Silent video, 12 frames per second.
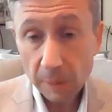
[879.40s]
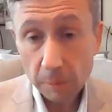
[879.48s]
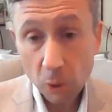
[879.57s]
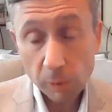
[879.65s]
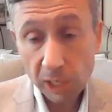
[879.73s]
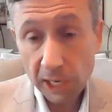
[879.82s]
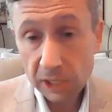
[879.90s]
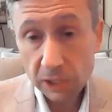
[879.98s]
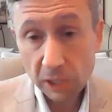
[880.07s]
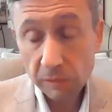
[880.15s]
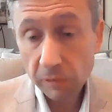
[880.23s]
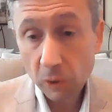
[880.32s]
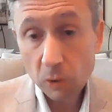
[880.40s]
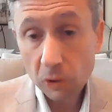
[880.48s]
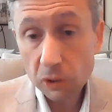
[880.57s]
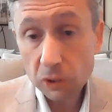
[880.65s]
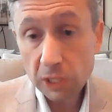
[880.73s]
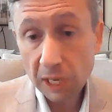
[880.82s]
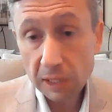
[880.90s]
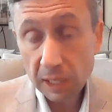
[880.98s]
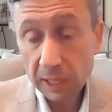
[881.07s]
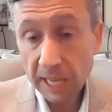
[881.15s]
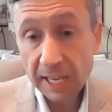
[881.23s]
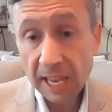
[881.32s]
and mobilize young voters, and
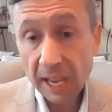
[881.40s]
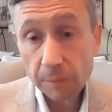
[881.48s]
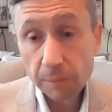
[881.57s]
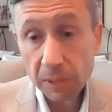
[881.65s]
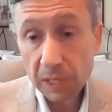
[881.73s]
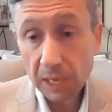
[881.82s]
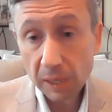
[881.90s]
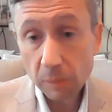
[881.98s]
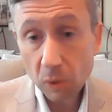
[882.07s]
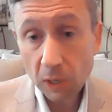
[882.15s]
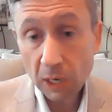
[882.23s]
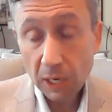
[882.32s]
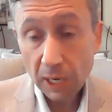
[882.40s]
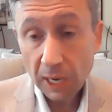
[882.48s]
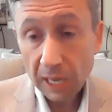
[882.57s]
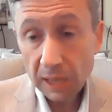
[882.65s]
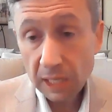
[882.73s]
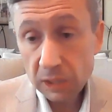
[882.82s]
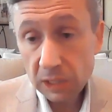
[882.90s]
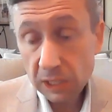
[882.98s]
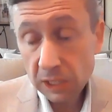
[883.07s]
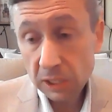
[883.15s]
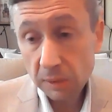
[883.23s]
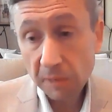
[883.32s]
that can't be anymore. And this
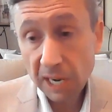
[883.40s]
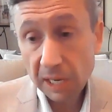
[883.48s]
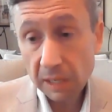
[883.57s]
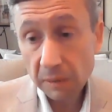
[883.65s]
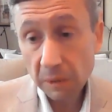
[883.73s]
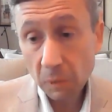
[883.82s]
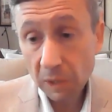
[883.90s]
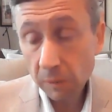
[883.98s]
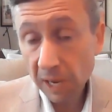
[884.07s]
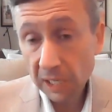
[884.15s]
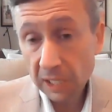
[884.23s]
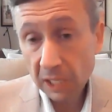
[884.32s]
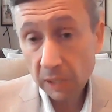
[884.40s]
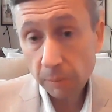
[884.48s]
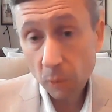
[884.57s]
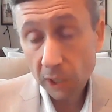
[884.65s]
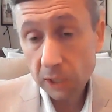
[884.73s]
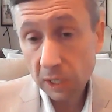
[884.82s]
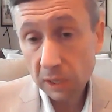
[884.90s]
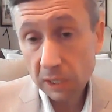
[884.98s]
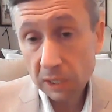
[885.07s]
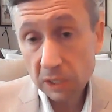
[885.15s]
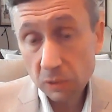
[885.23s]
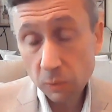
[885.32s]
leads to one of my key points on
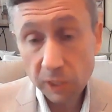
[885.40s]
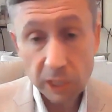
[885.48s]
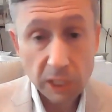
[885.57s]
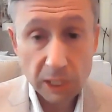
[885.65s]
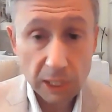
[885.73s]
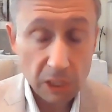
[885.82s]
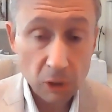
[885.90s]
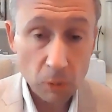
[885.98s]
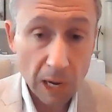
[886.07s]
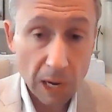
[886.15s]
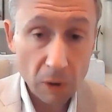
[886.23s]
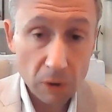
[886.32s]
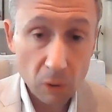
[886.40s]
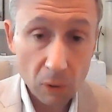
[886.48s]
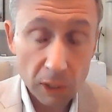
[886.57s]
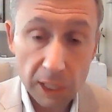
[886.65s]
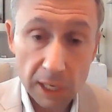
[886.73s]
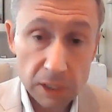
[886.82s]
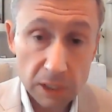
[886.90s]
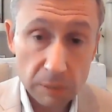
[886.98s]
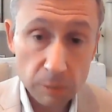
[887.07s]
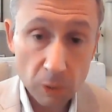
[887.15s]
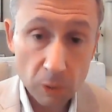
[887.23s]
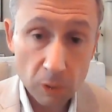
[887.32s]
this is we need a year-round organizing
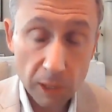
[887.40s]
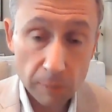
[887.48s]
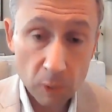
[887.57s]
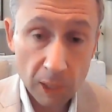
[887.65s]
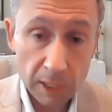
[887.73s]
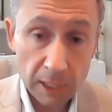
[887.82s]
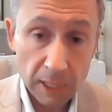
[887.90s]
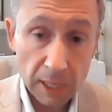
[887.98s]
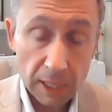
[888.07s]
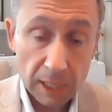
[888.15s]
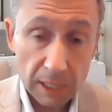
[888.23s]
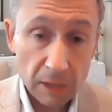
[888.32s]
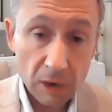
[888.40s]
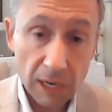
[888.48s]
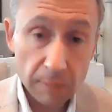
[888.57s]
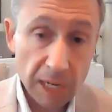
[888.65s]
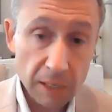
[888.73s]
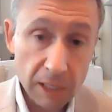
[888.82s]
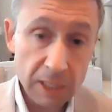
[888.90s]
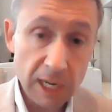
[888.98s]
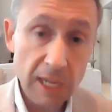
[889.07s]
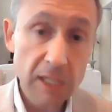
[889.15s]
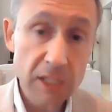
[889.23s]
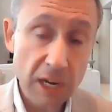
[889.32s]
program, right? And I'm not going to
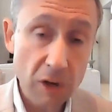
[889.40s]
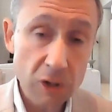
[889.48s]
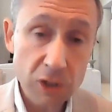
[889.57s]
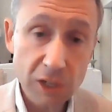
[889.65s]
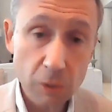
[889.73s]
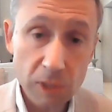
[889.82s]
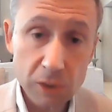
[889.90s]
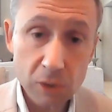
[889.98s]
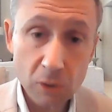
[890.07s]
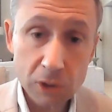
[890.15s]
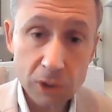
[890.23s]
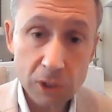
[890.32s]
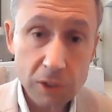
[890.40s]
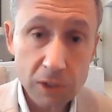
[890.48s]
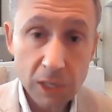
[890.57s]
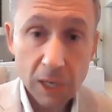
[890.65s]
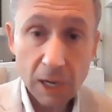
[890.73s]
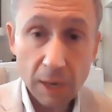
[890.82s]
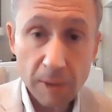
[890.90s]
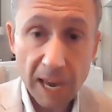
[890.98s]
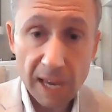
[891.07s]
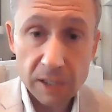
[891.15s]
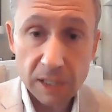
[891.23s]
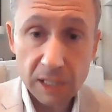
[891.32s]
take scarcity of resources
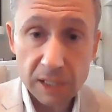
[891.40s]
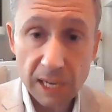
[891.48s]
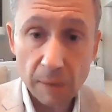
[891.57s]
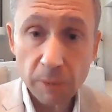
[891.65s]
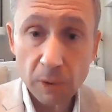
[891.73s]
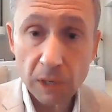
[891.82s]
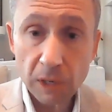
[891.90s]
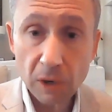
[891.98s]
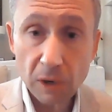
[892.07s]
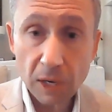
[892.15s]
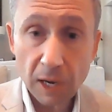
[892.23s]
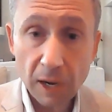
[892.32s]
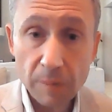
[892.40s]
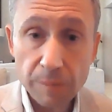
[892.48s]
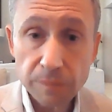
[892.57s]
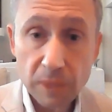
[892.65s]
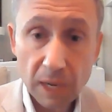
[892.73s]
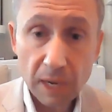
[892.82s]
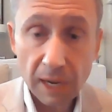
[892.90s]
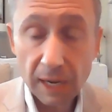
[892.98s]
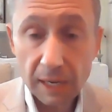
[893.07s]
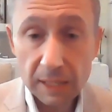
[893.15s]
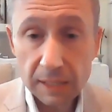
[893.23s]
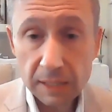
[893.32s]
as an example here,
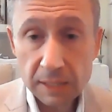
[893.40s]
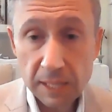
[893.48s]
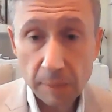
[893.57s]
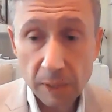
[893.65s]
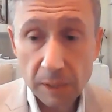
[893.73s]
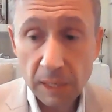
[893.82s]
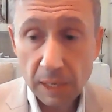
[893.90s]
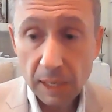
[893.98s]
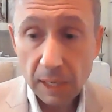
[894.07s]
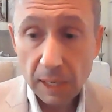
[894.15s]
Simon.